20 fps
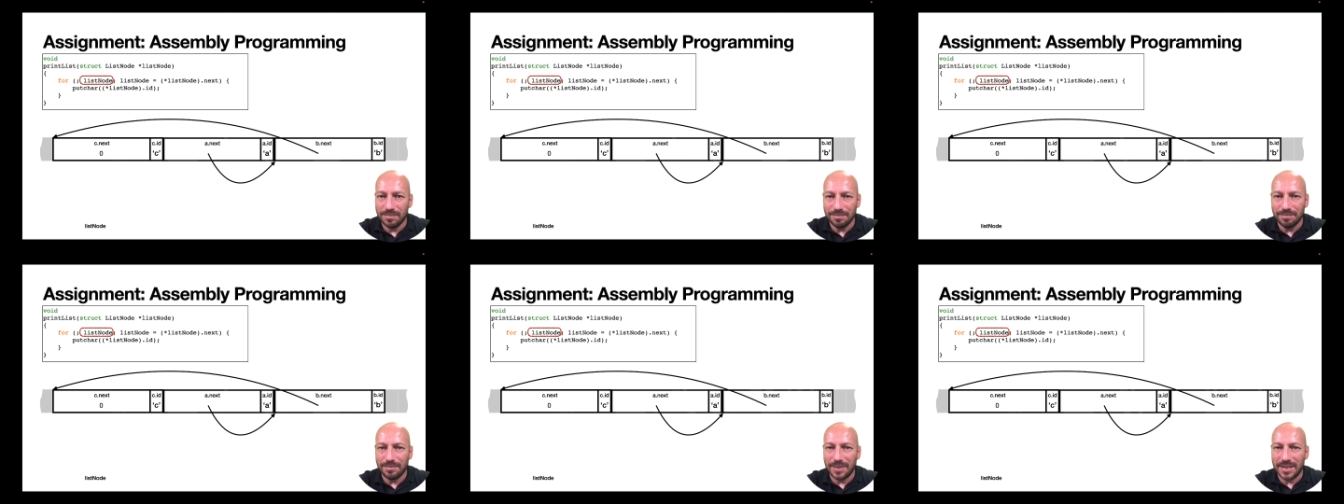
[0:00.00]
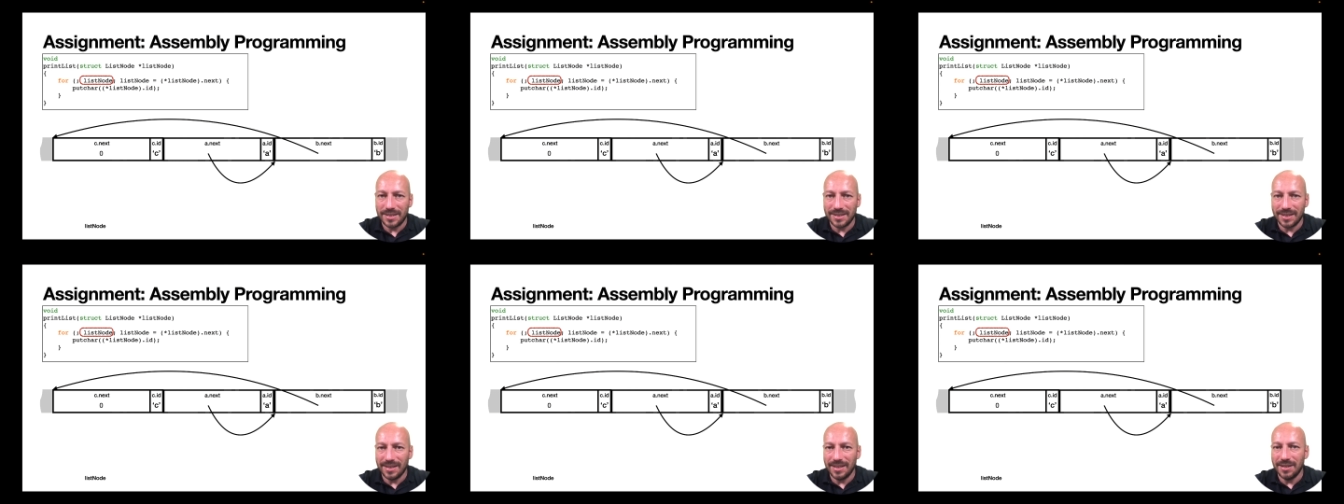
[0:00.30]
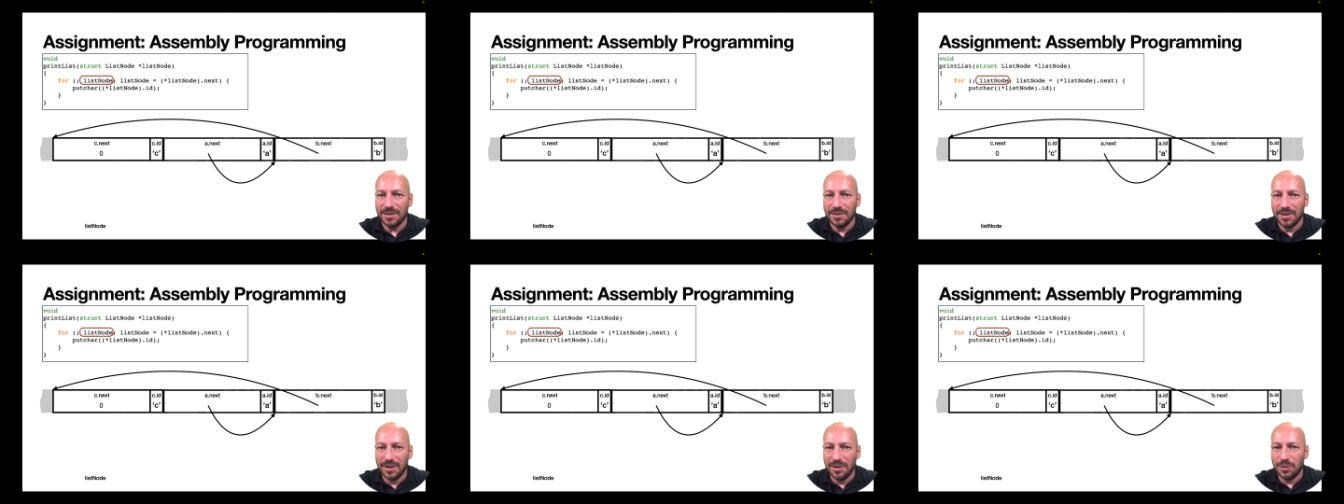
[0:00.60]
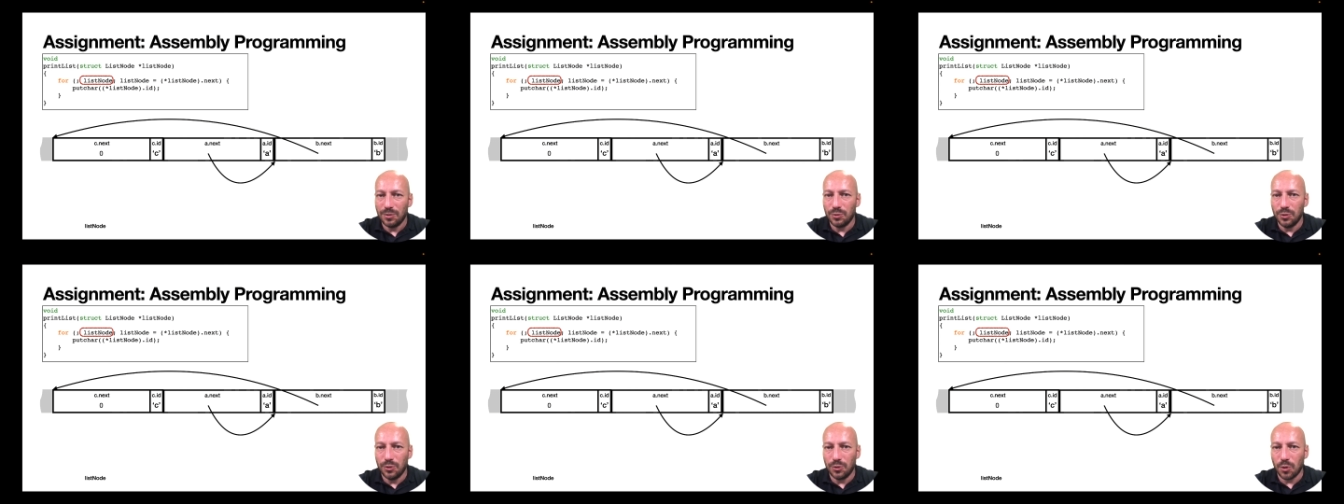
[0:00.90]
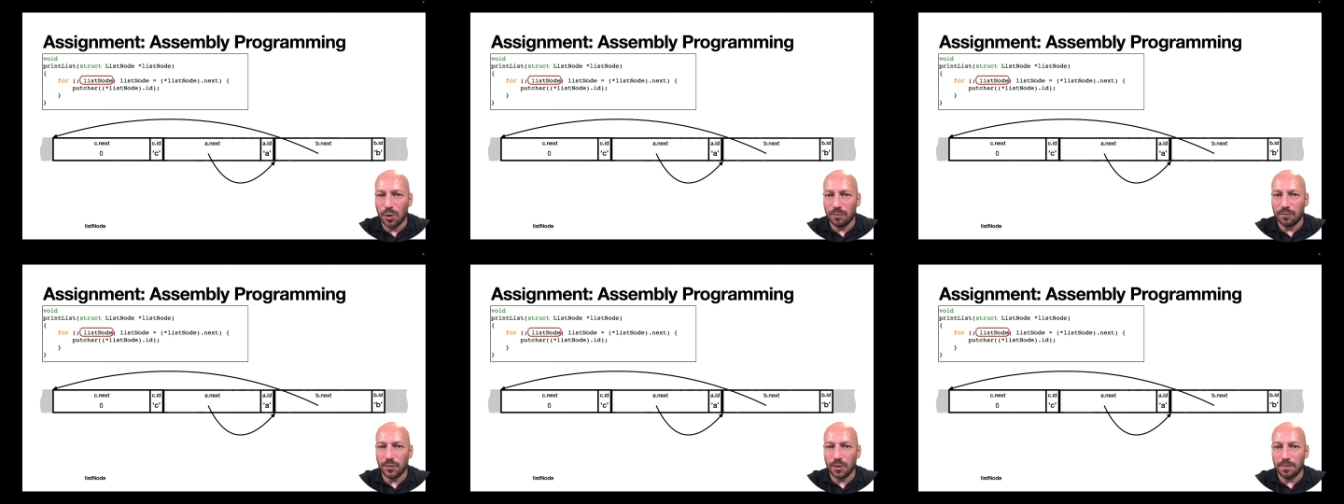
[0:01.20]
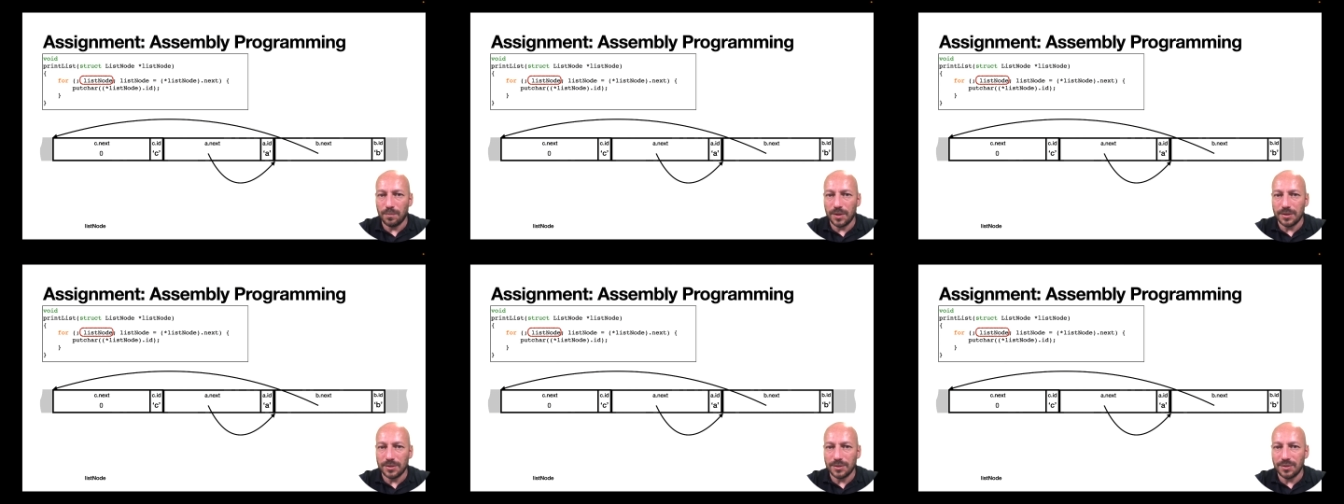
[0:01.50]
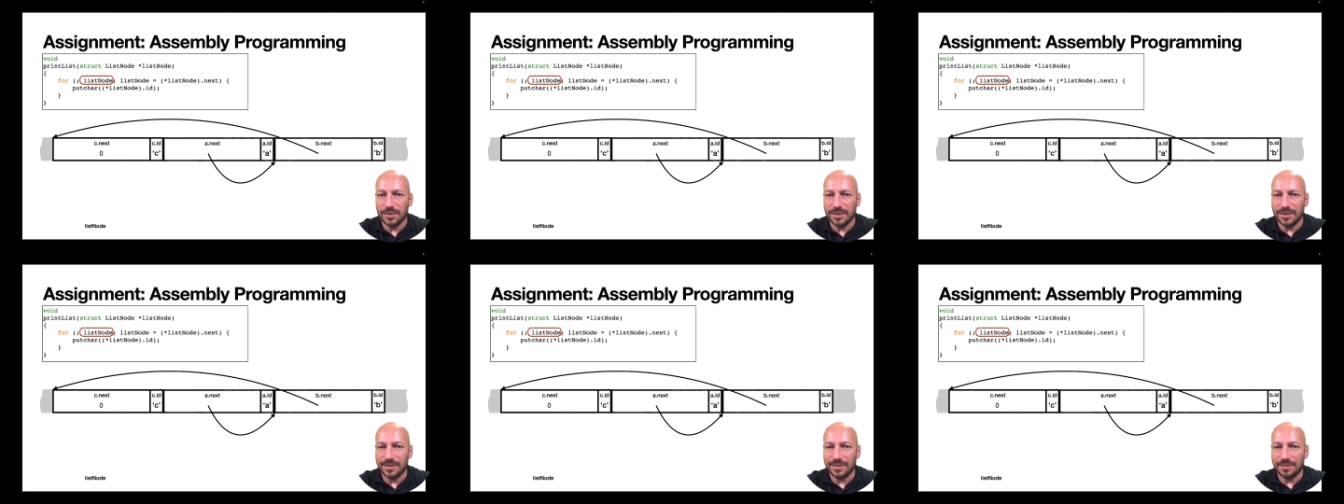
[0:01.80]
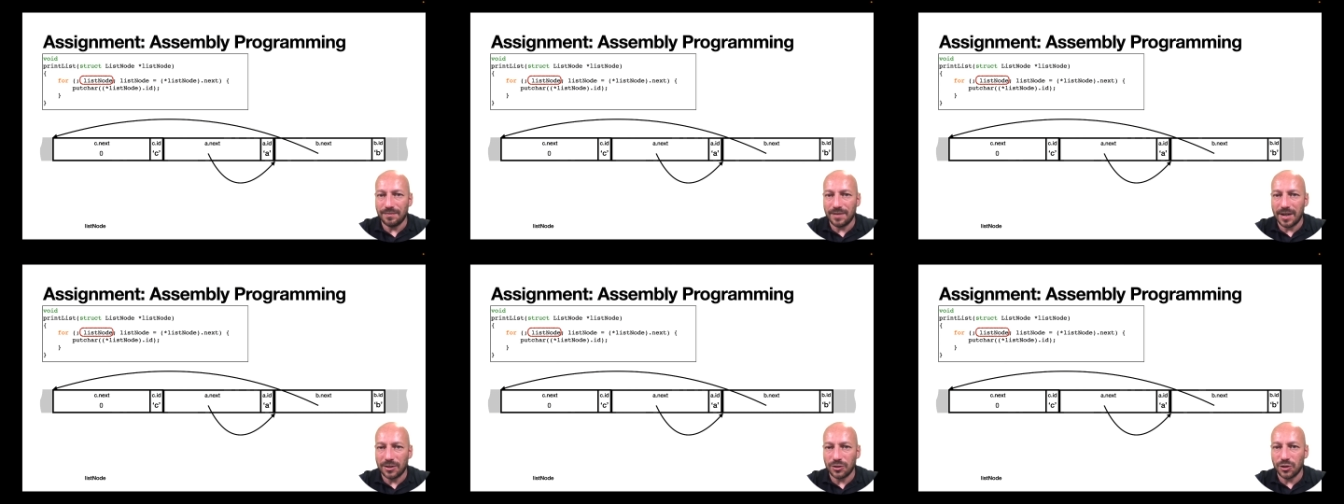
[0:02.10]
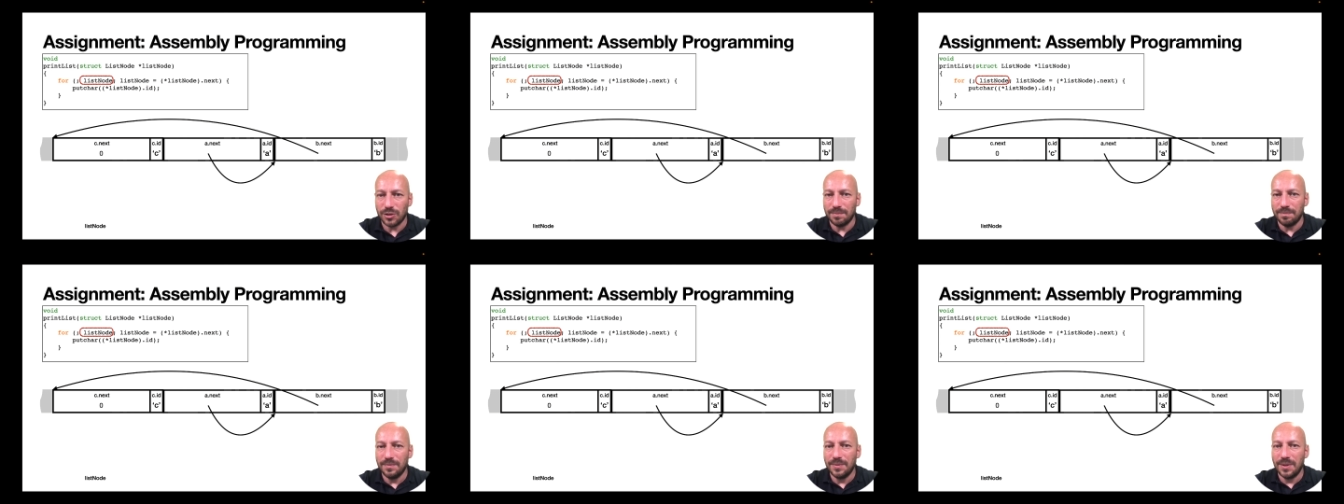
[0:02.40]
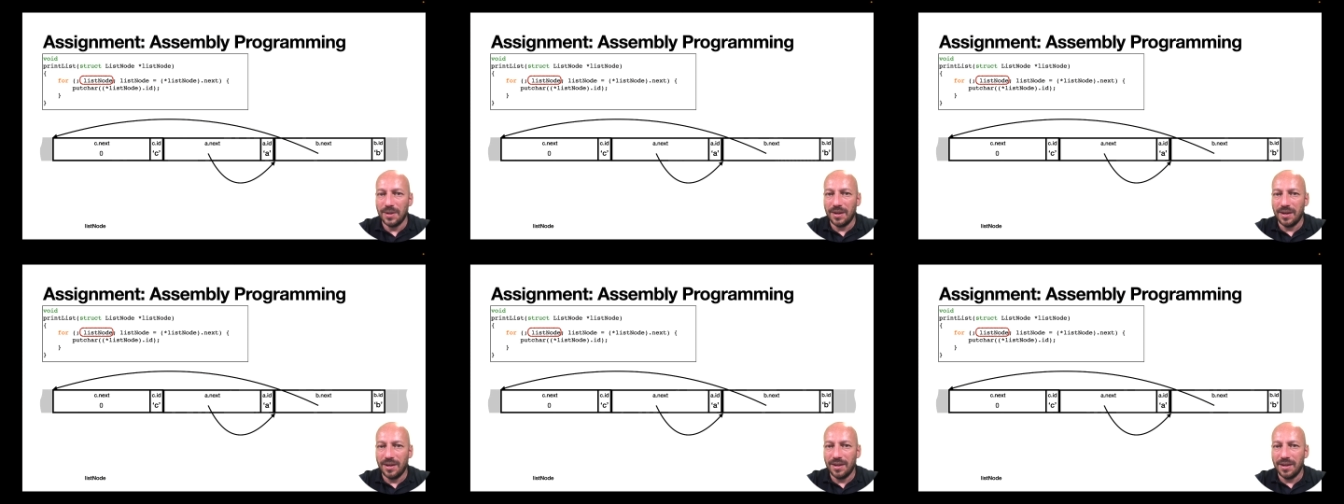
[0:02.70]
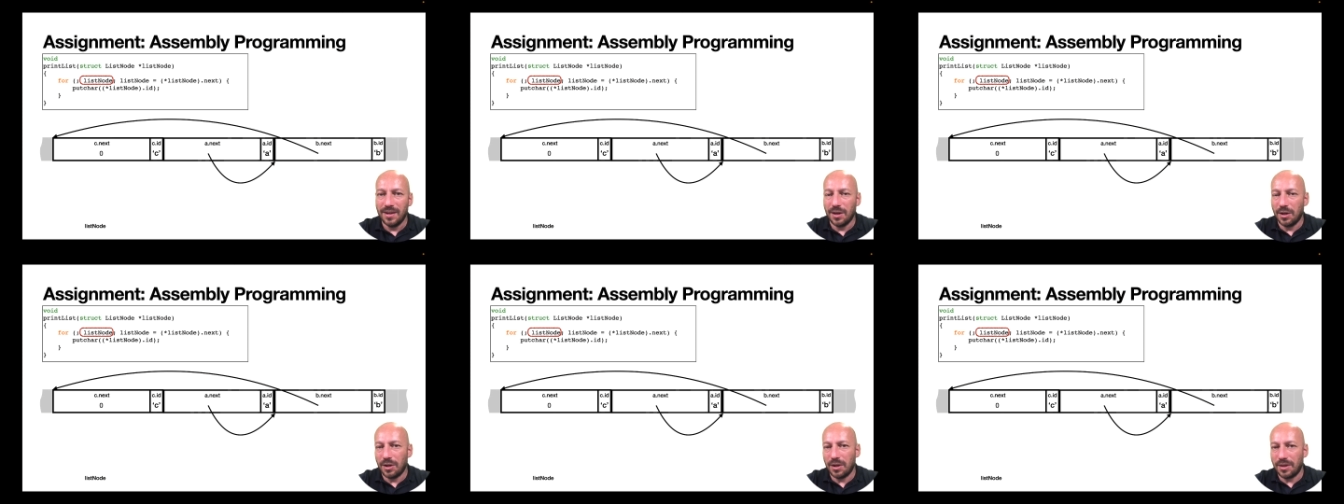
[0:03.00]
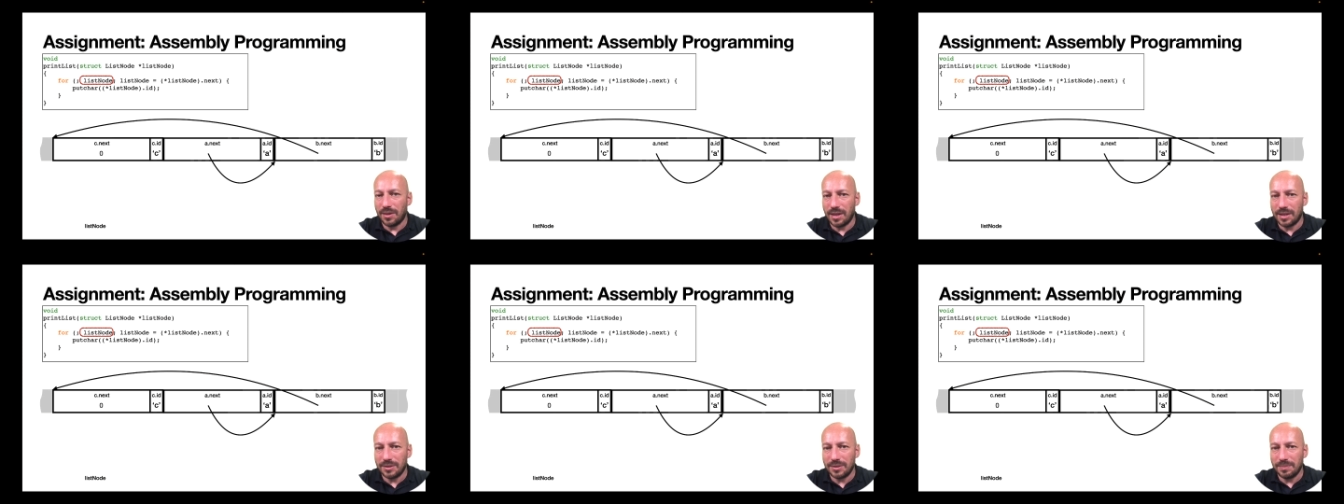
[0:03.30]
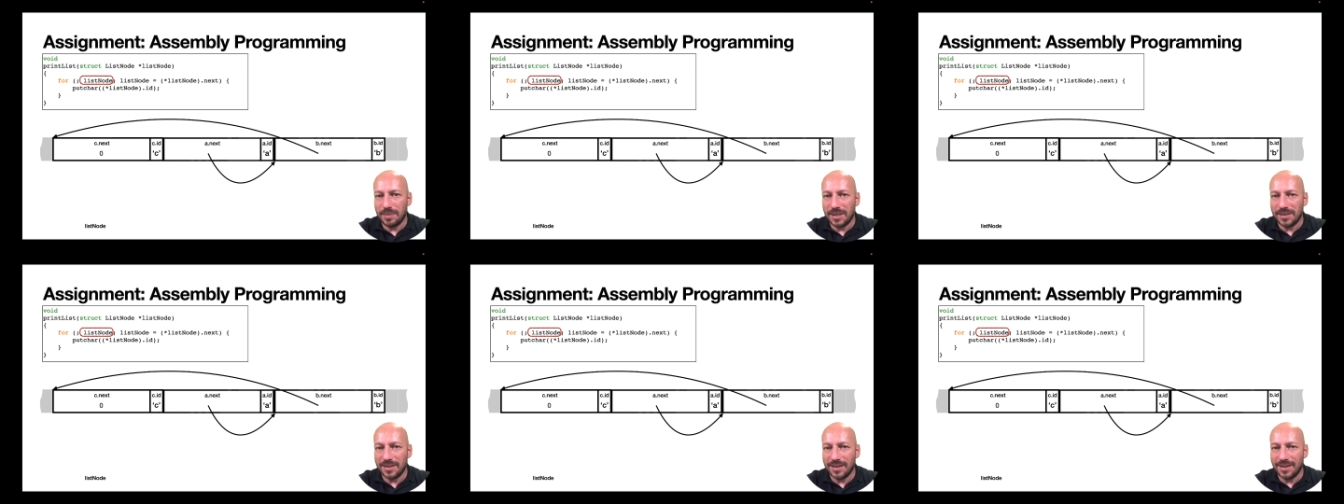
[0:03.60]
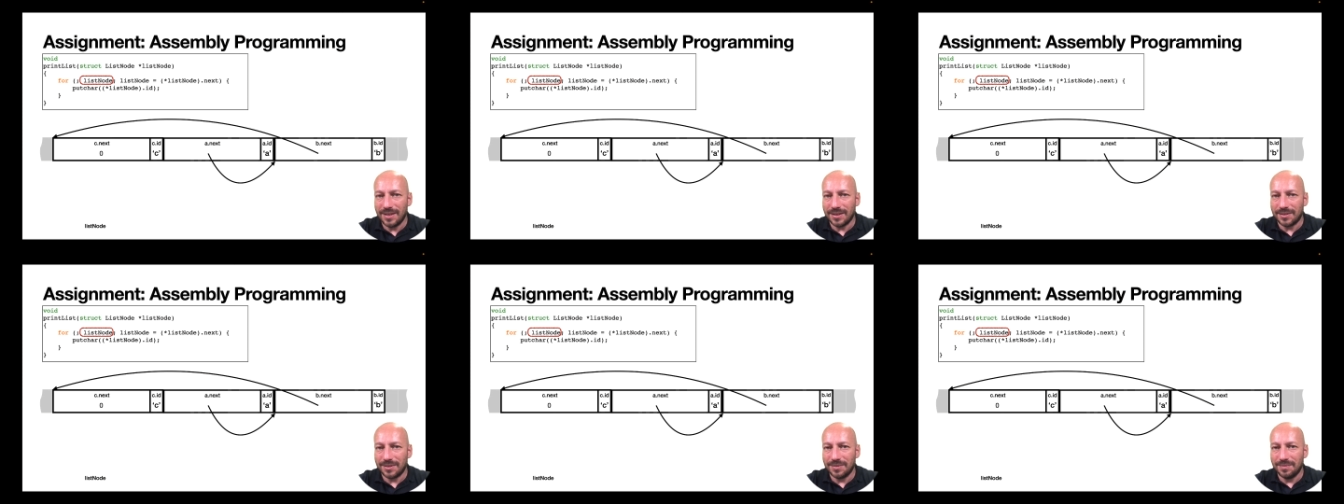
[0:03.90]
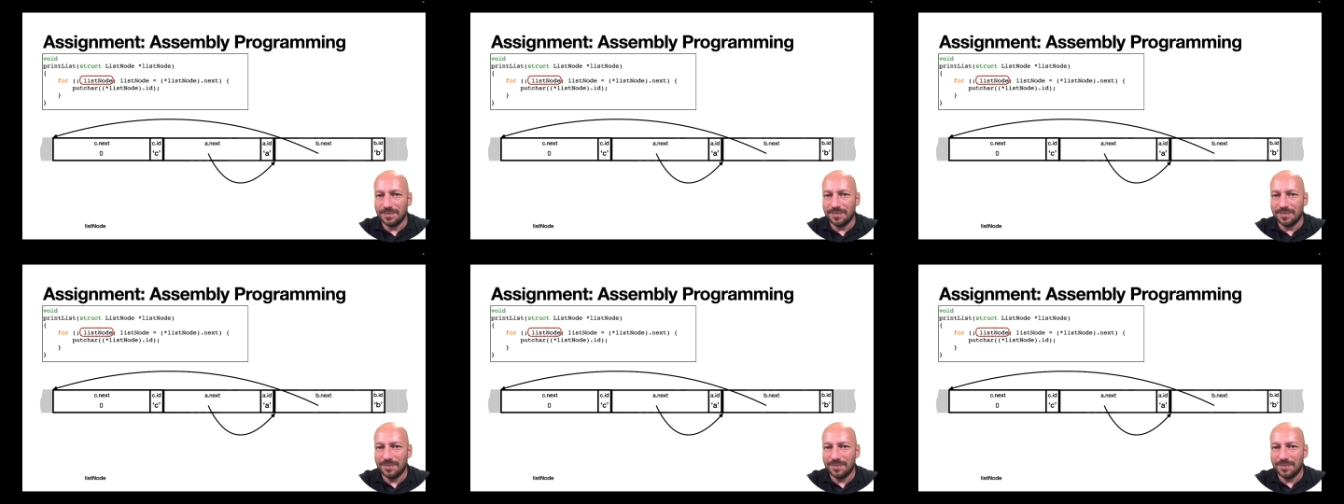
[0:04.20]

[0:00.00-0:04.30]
basically return from this uh, function. And that's basically it.